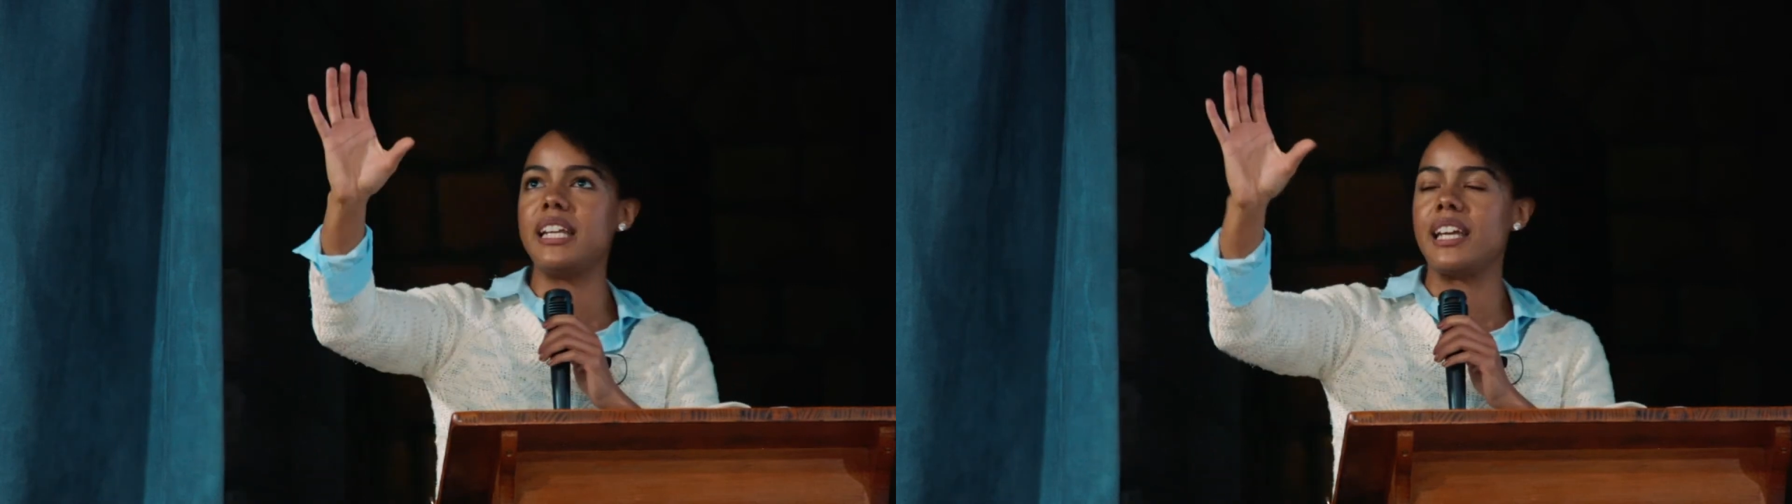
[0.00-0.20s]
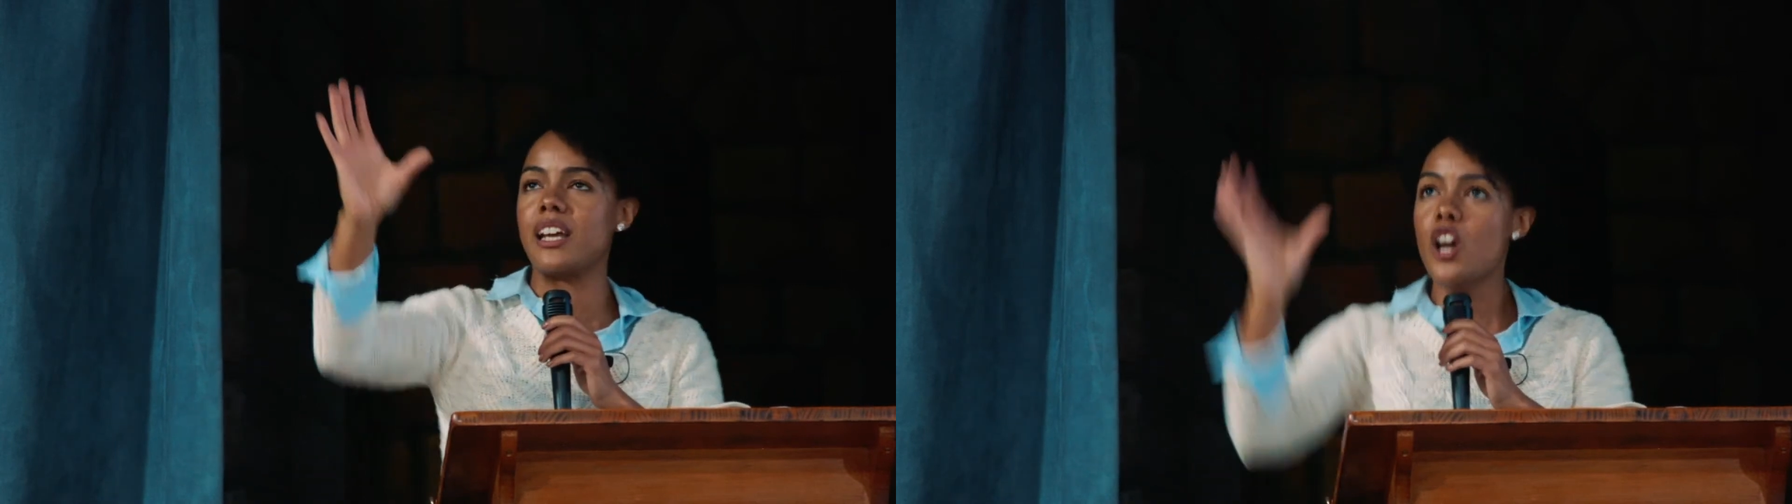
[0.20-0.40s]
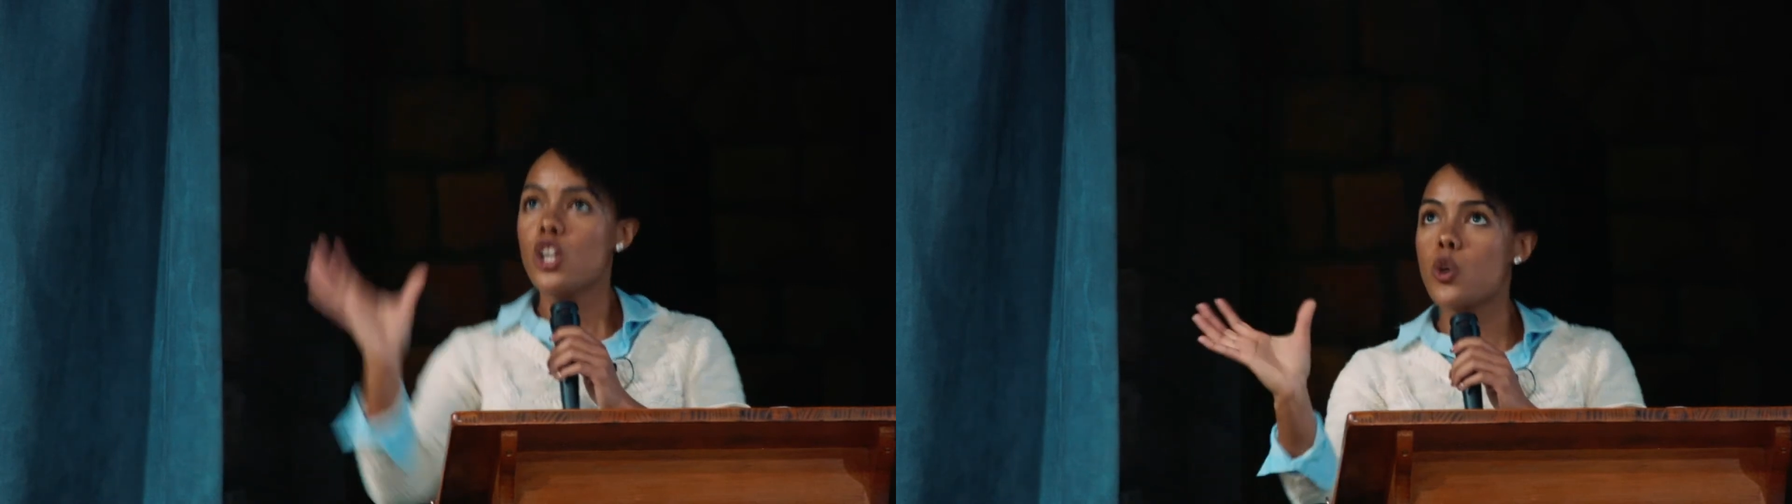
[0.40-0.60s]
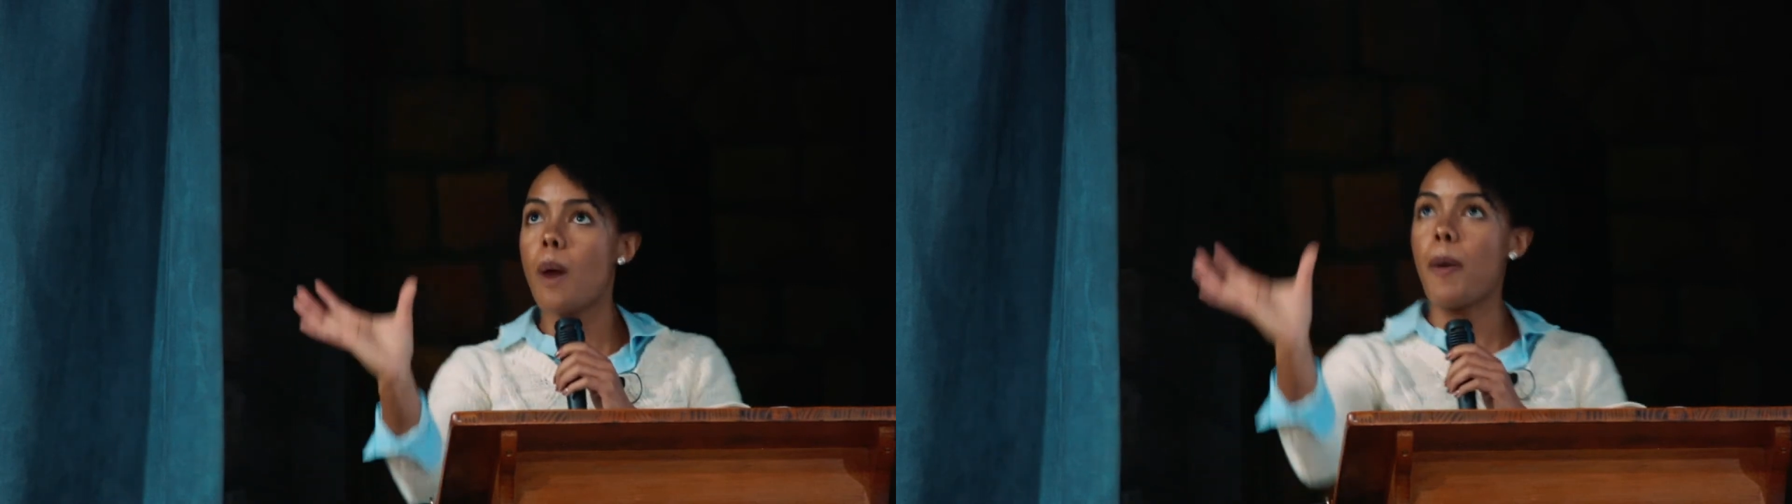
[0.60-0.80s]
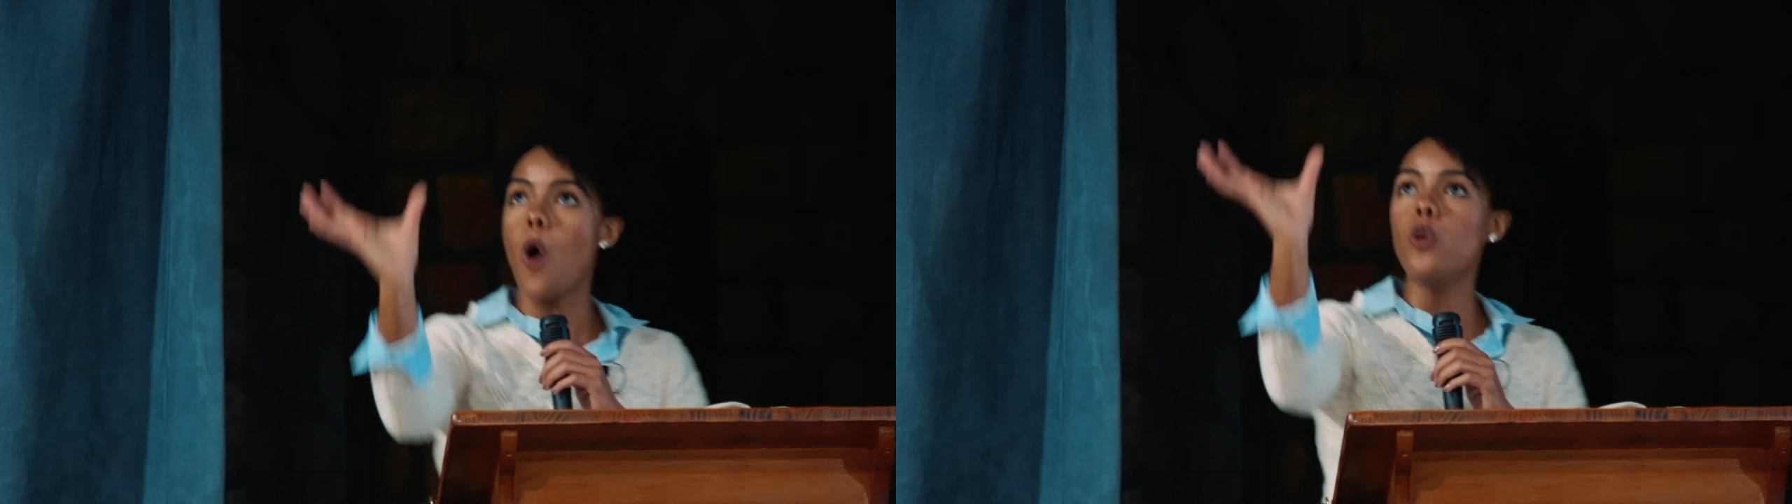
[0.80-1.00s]
meaning, to
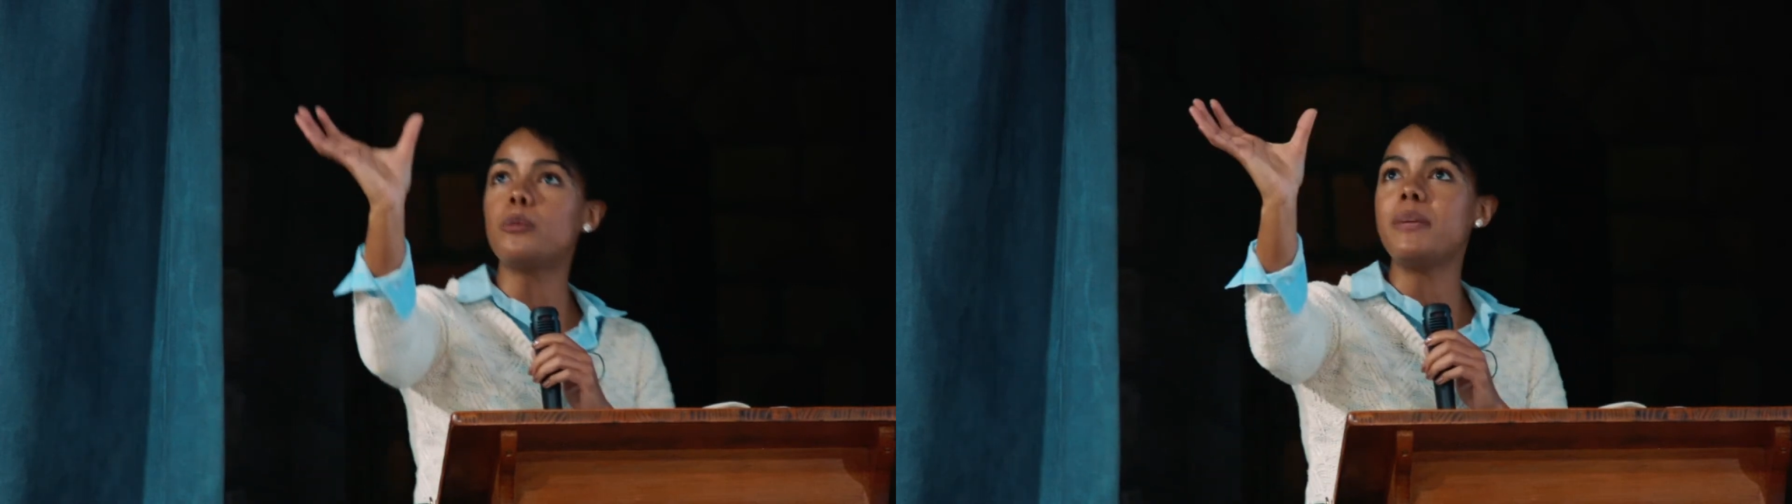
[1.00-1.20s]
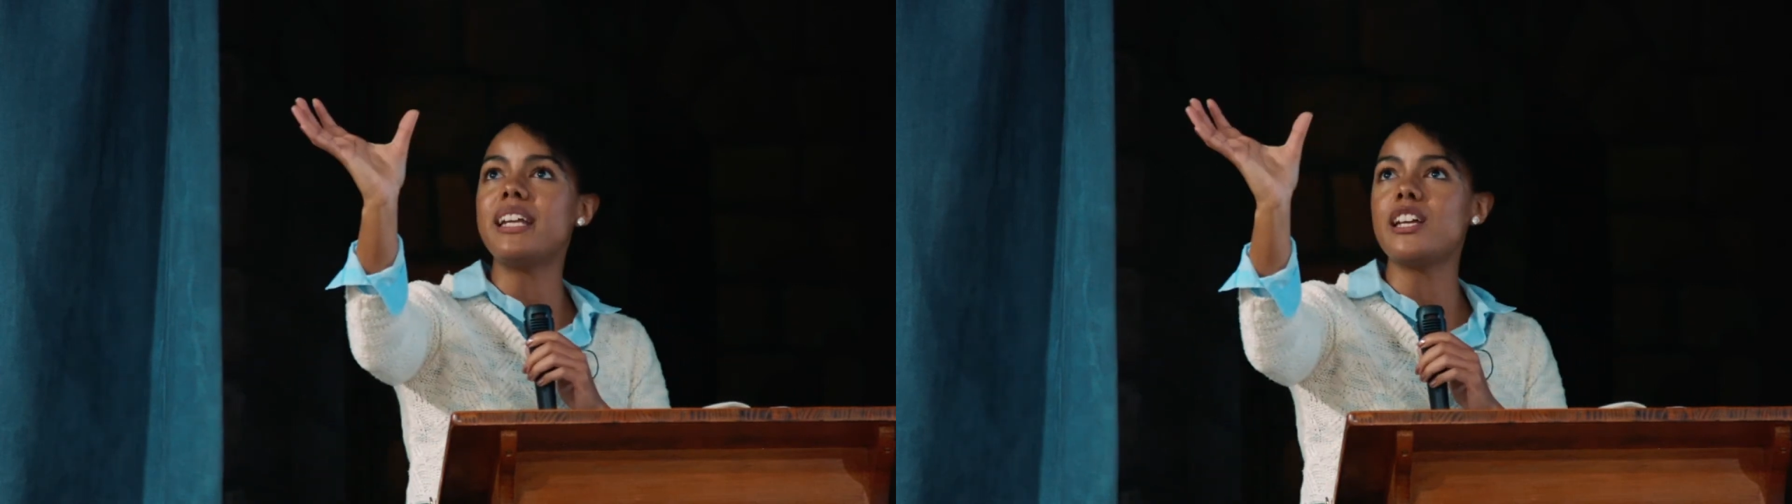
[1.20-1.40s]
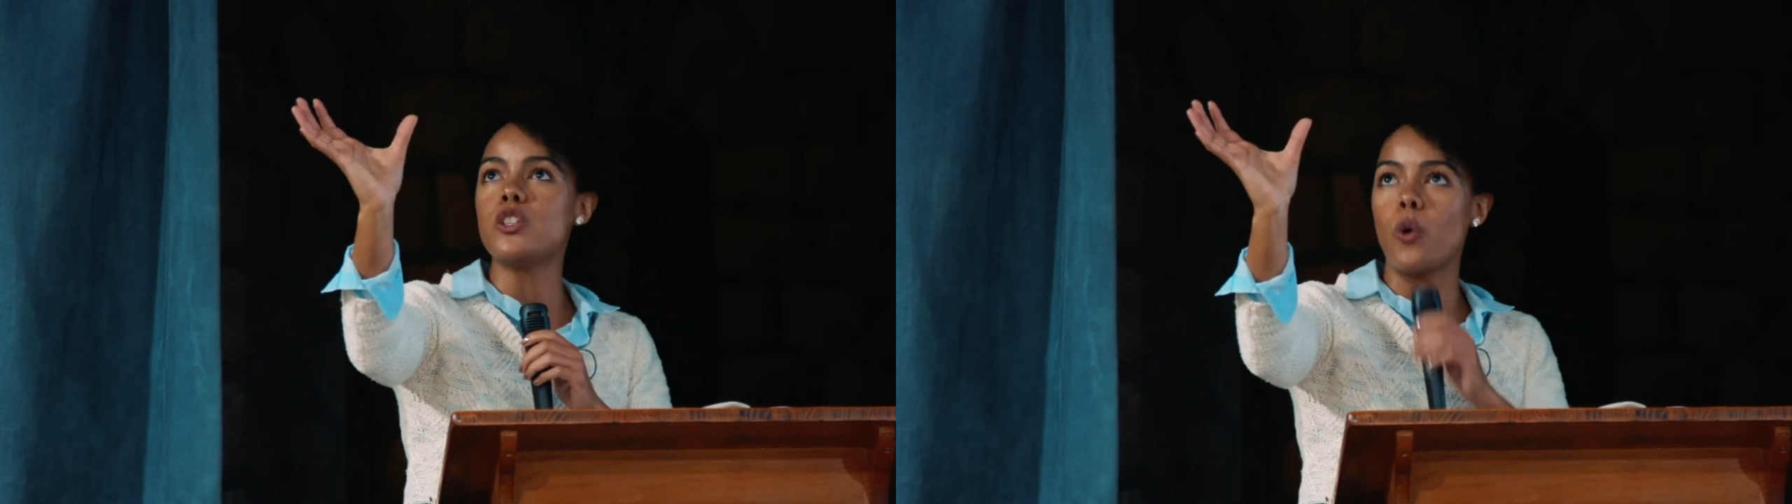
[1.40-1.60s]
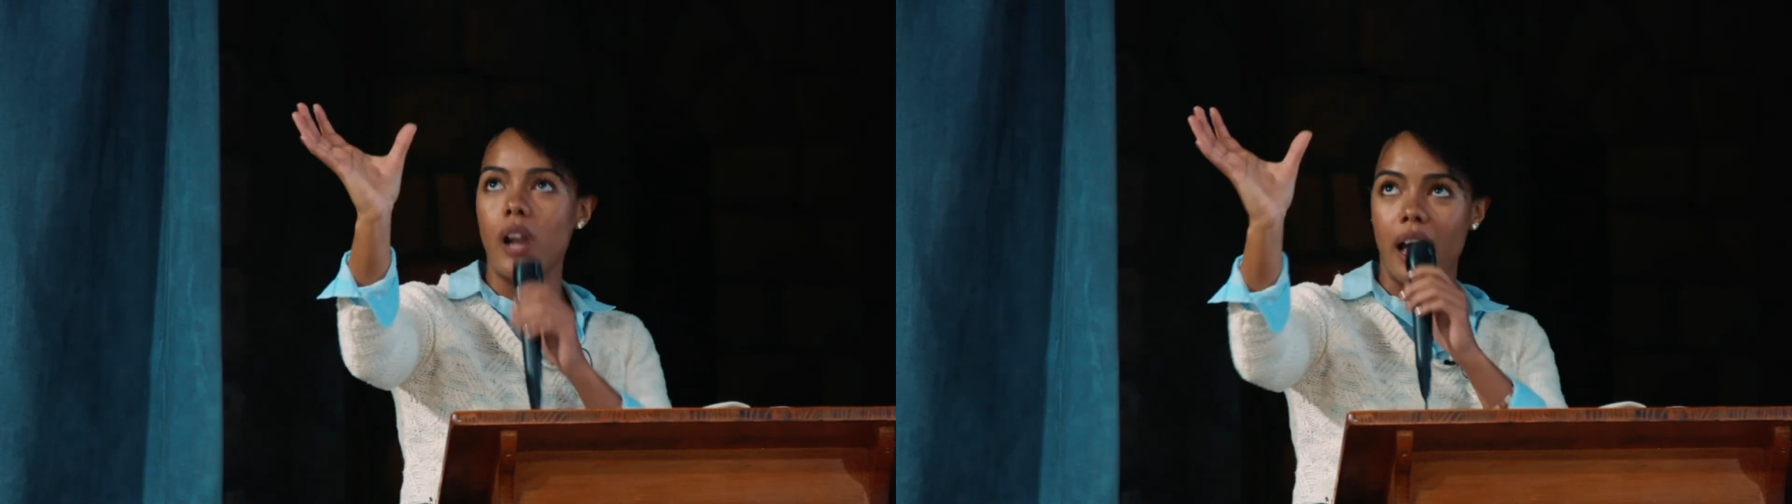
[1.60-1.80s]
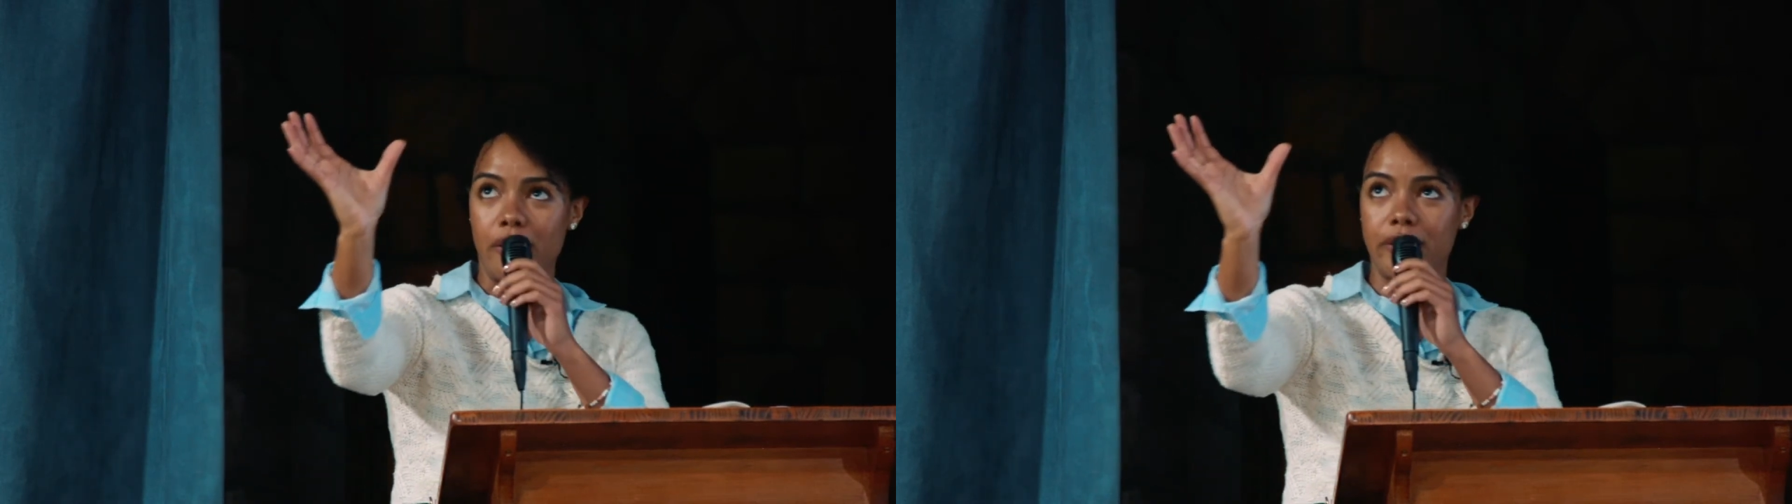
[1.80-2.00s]
uphold meaning in your
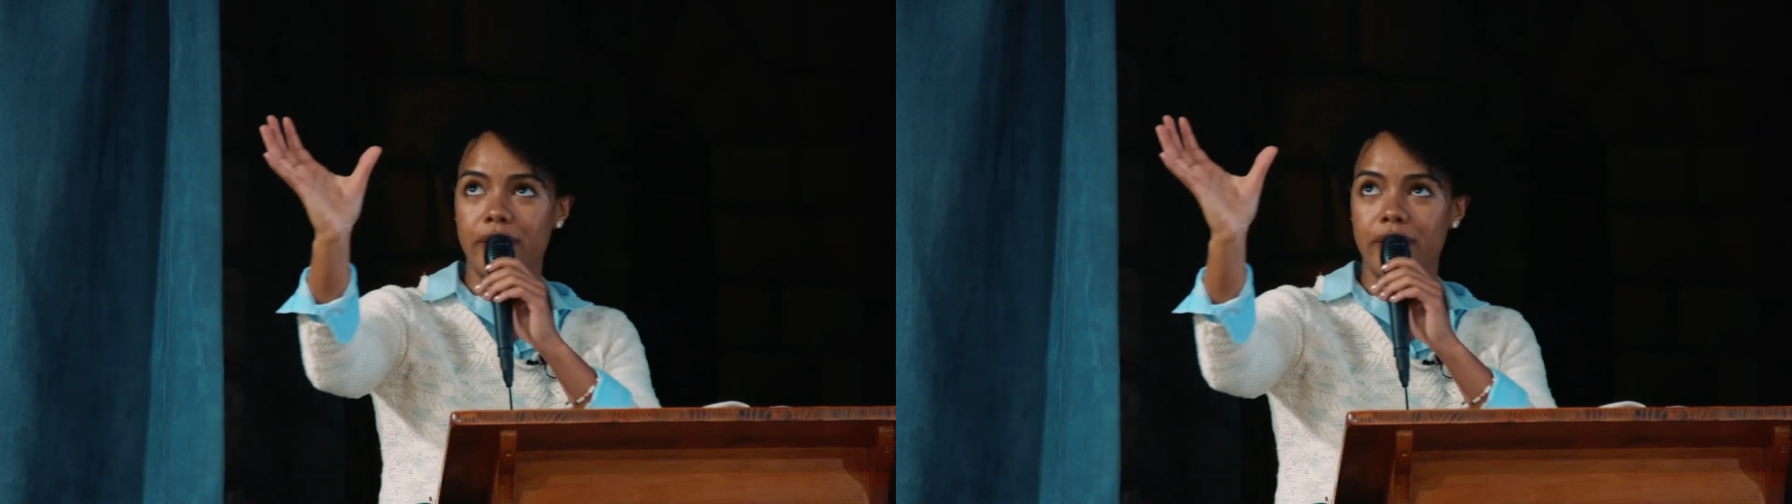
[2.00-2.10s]
life,